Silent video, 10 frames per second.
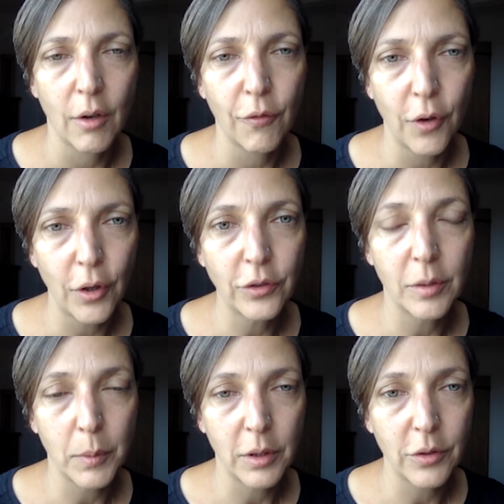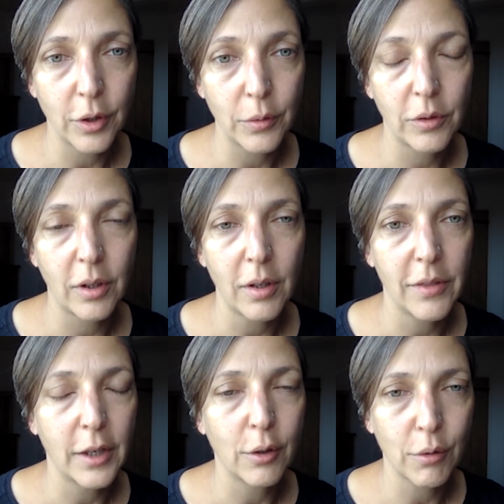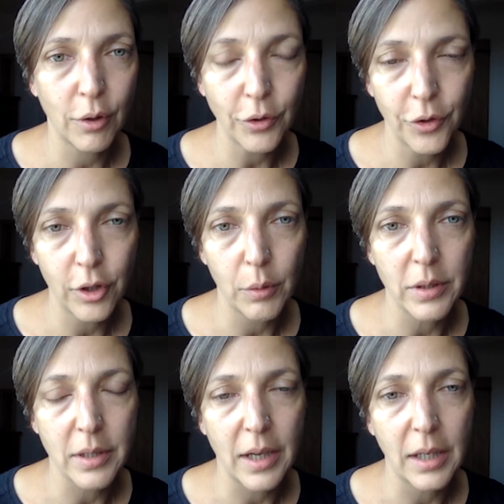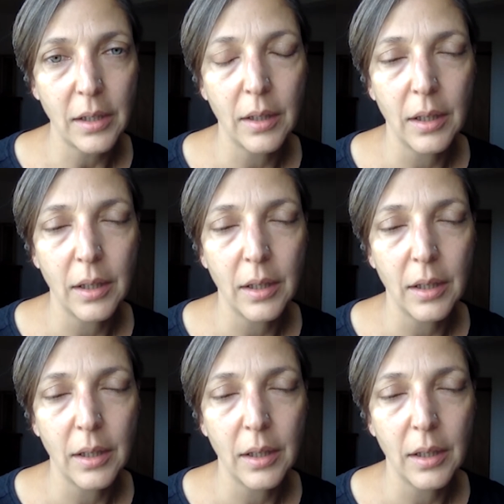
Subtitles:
first in Minnesota, then across the USA,